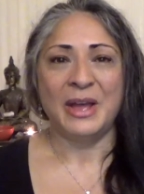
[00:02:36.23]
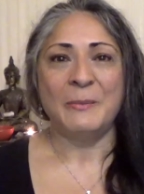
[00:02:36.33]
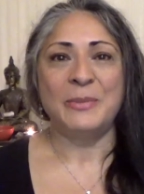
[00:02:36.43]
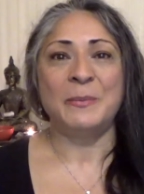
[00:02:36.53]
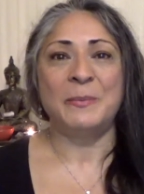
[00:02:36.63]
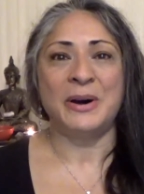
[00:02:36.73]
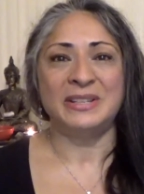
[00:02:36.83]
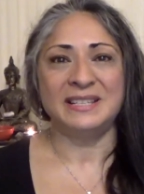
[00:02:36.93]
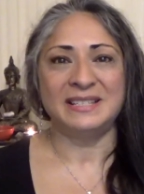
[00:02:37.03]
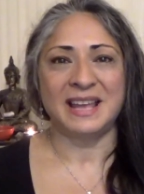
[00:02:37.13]
But
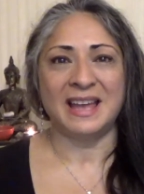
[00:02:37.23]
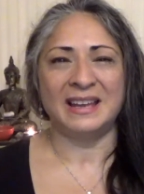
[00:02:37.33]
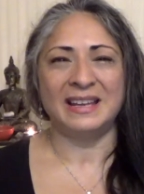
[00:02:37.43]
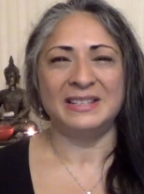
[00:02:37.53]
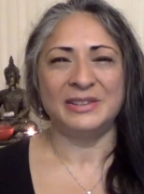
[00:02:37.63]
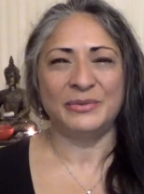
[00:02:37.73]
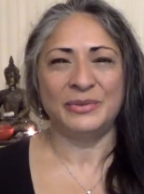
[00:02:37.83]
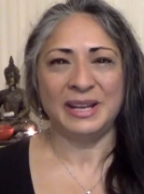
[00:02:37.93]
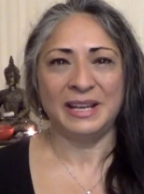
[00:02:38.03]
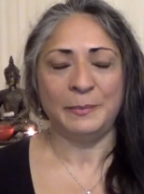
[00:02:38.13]
Body Scan is a
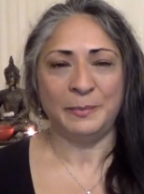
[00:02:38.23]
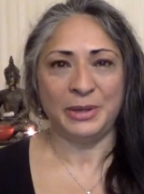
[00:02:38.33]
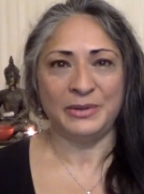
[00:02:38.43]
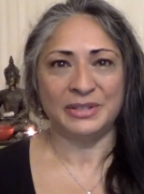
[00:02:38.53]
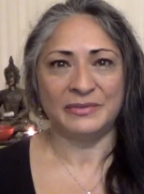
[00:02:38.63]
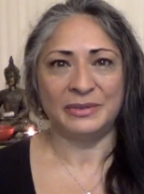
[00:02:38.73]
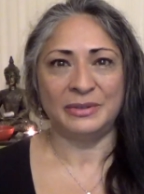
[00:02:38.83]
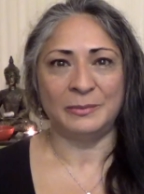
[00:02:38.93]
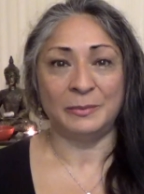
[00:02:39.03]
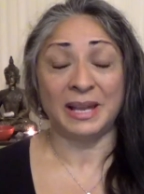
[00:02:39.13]
really
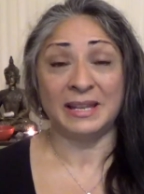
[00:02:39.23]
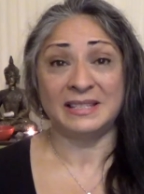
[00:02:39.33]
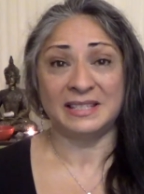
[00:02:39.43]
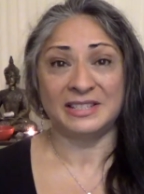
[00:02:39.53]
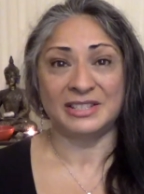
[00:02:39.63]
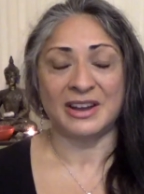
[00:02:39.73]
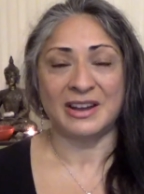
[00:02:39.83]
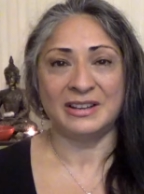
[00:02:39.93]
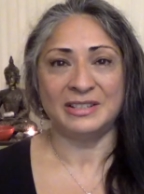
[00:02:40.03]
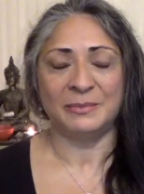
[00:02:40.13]
beautiful place to
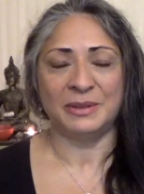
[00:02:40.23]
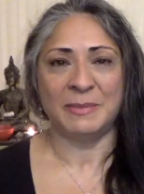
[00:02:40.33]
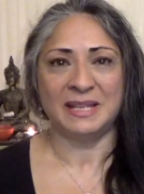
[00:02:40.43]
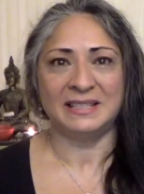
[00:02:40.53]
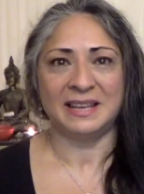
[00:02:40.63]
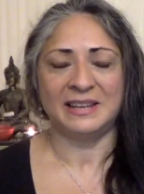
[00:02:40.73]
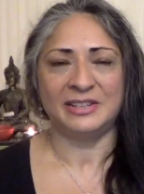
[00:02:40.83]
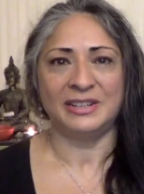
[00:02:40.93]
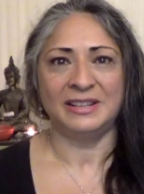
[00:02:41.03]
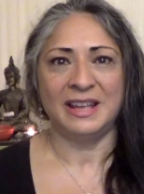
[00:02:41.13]
start with
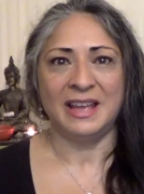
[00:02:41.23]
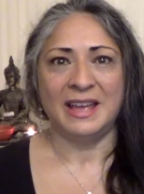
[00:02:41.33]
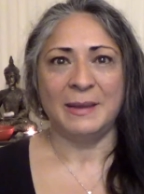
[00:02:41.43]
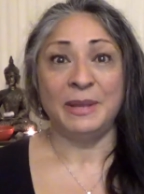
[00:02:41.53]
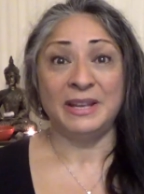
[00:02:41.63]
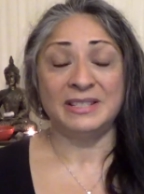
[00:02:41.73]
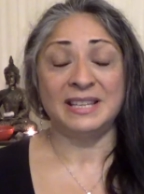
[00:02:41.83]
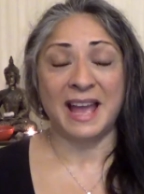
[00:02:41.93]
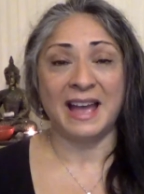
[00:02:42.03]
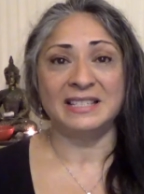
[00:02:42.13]
meditation because
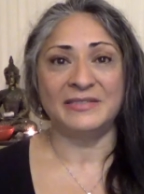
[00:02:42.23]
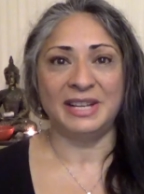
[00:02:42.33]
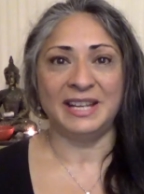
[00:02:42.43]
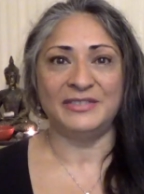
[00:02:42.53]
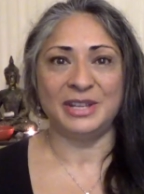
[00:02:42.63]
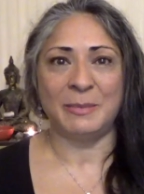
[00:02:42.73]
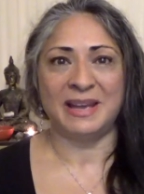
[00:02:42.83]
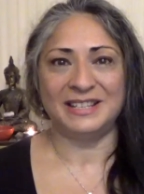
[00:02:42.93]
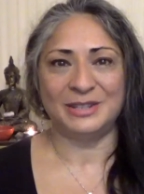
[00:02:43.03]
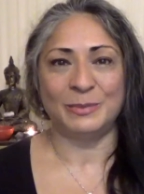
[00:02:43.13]
it actively gives your
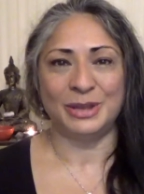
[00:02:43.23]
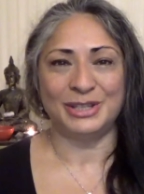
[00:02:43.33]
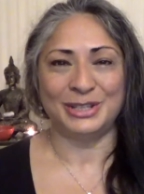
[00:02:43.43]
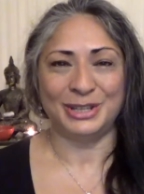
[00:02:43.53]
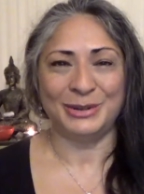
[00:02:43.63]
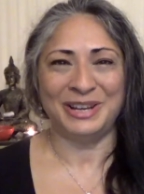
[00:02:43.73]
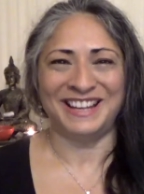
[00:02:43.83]
mind something to do.